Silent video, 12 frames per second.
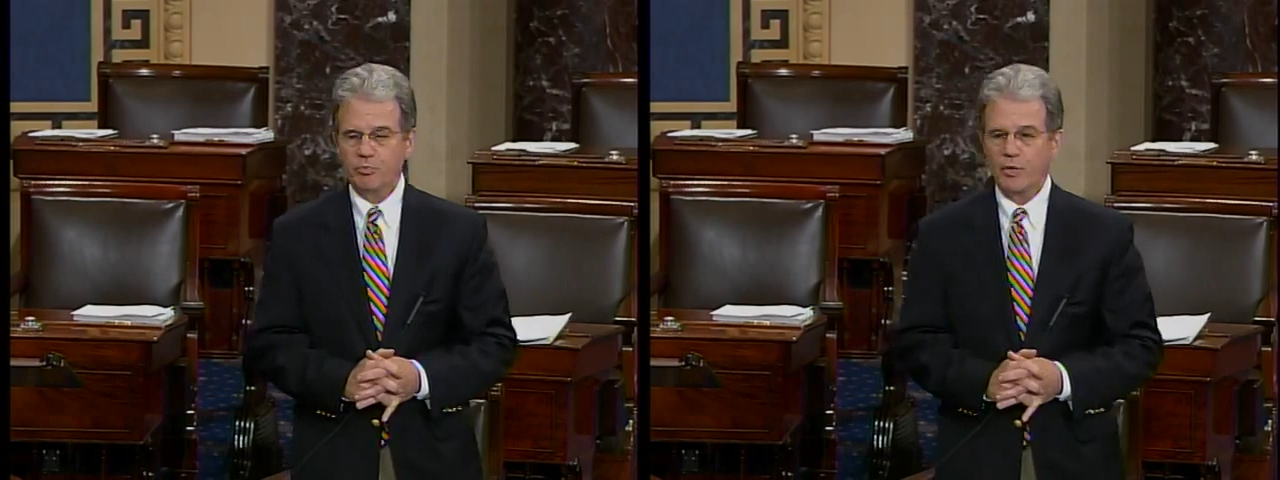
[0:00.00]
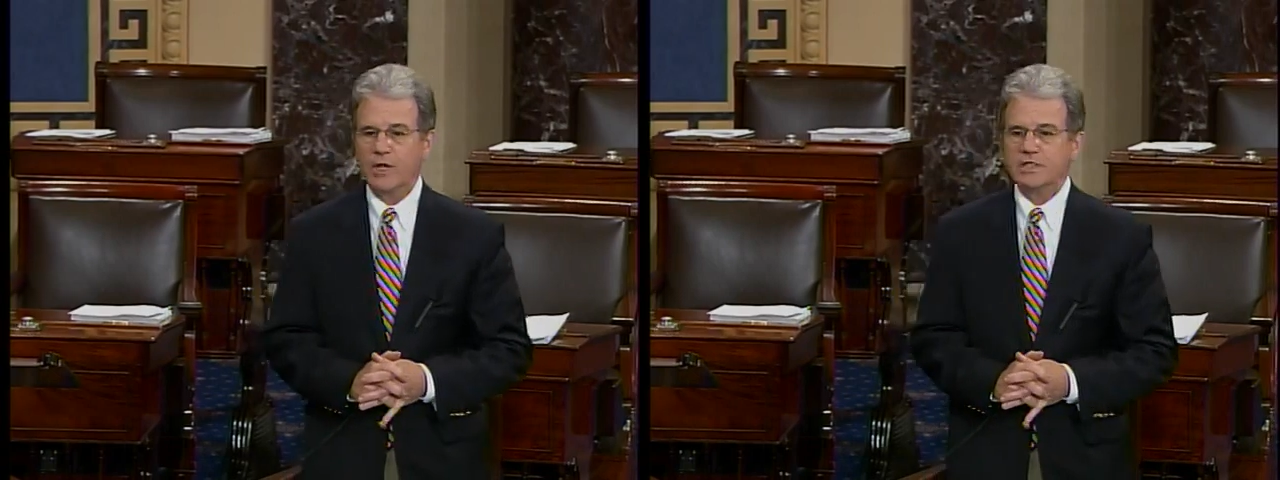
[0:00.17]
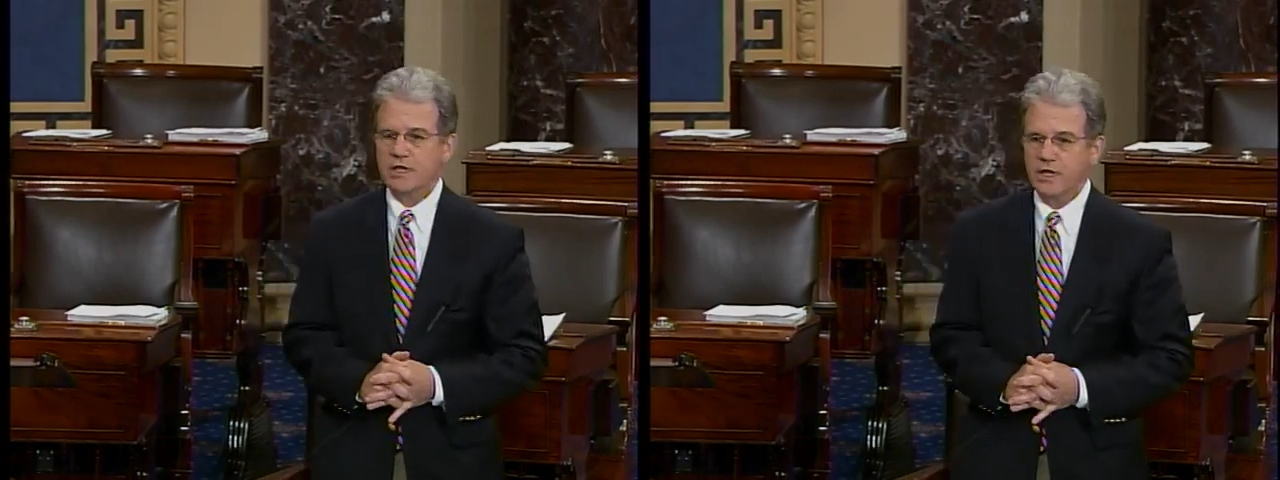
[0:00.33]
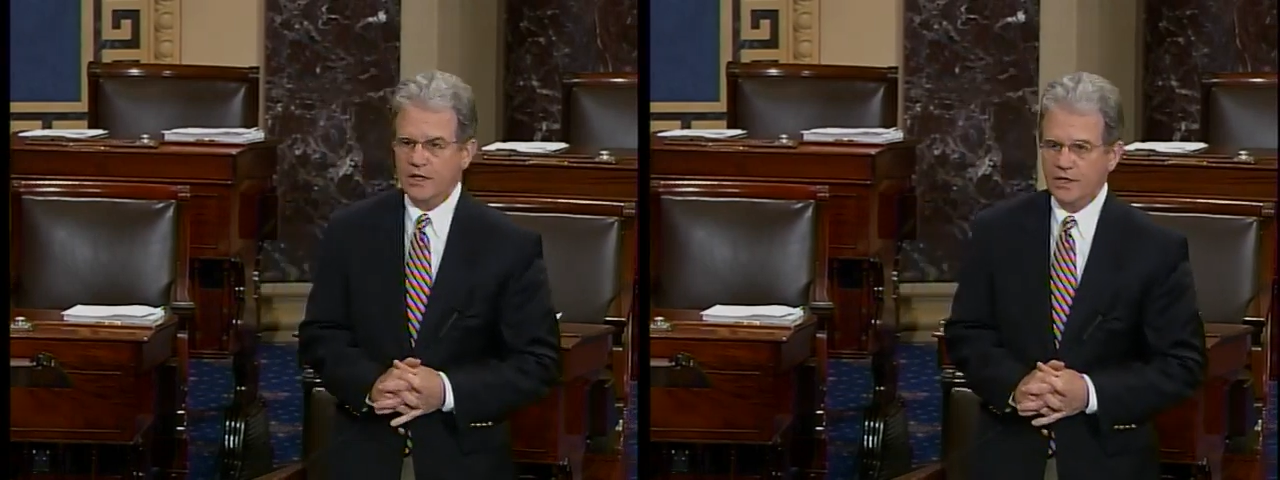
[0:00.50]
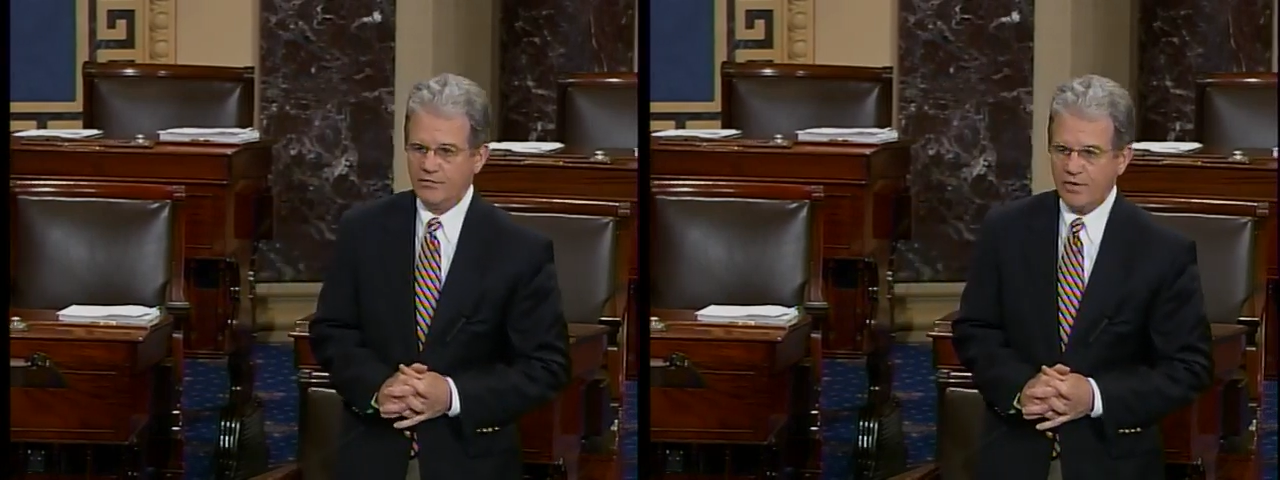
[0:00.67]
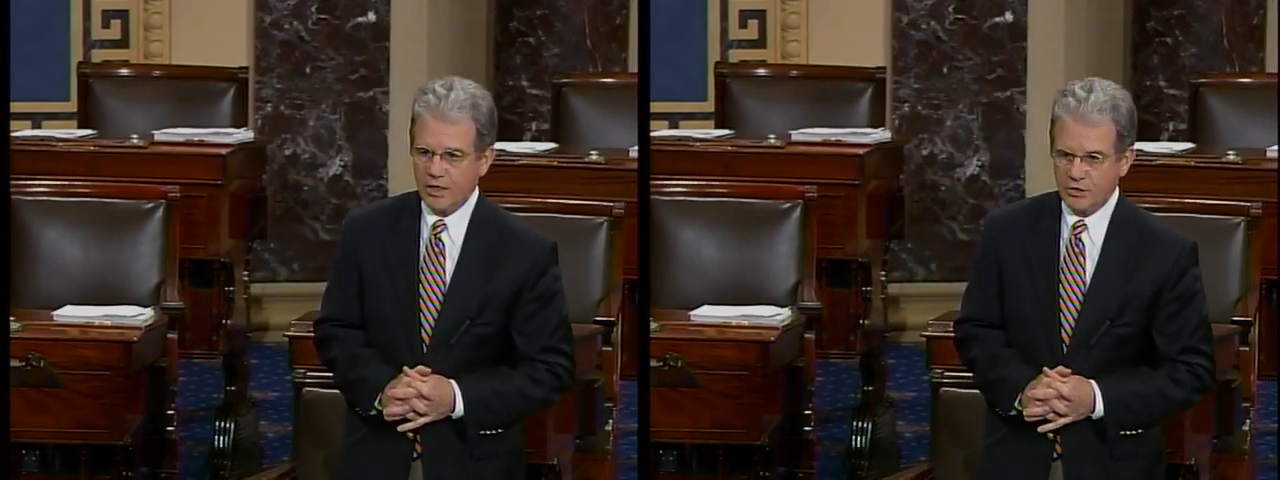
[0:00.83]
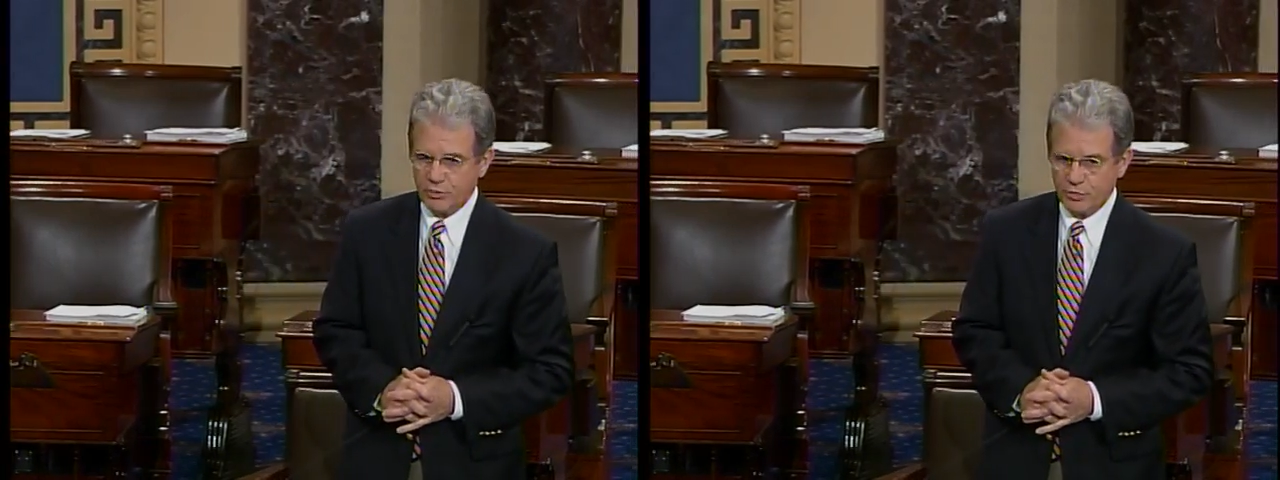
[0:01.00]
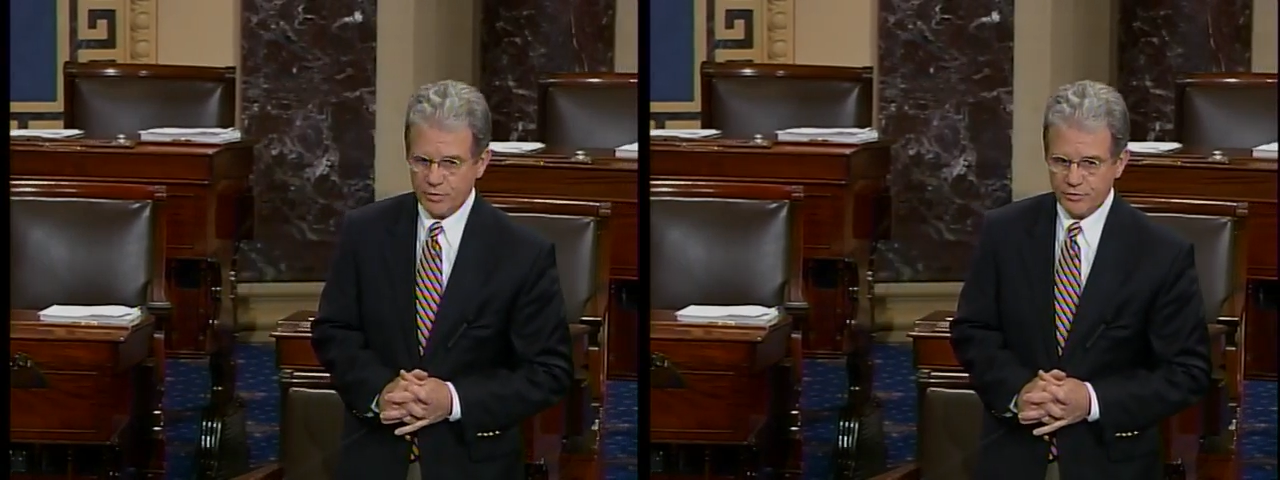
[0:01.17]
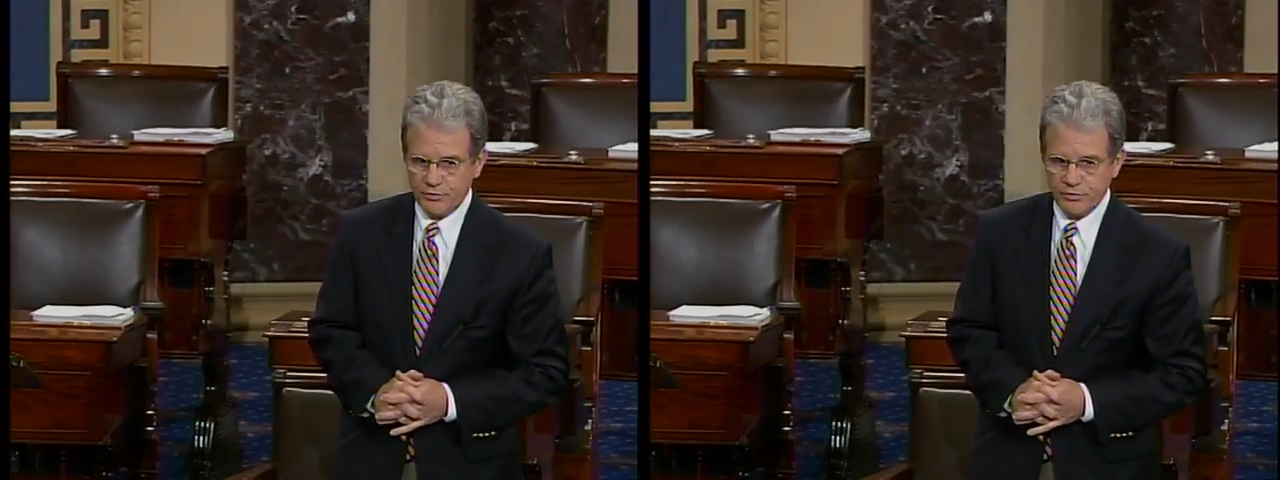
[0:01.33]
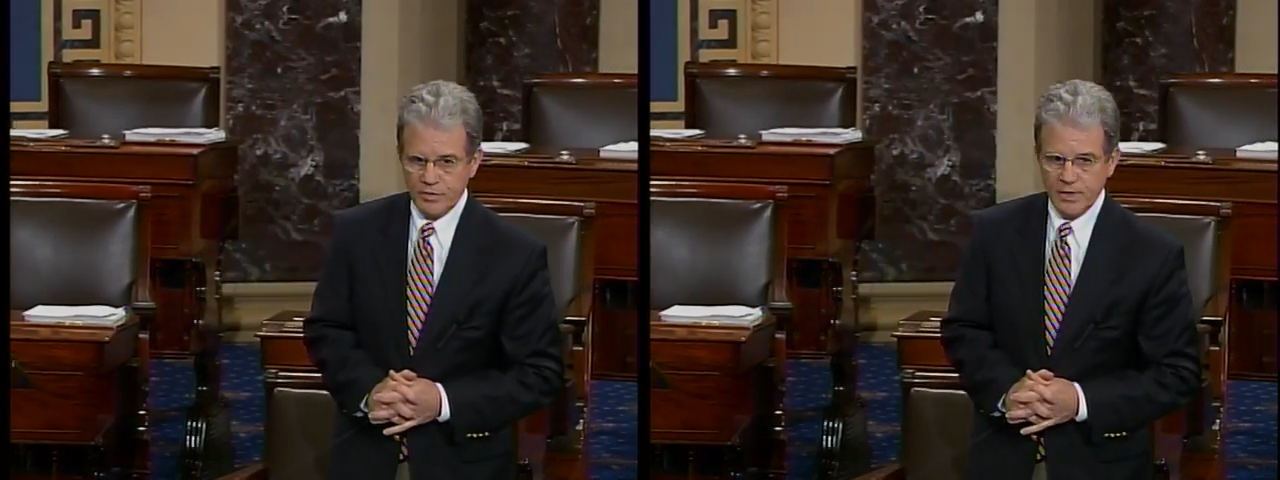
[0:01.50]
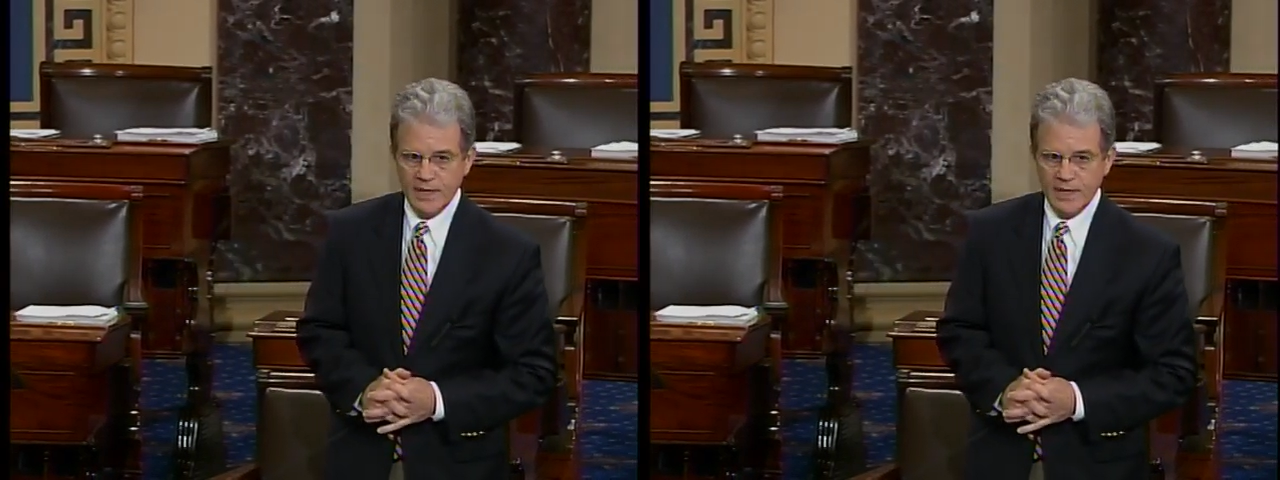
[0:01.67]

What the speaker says: president of Honduras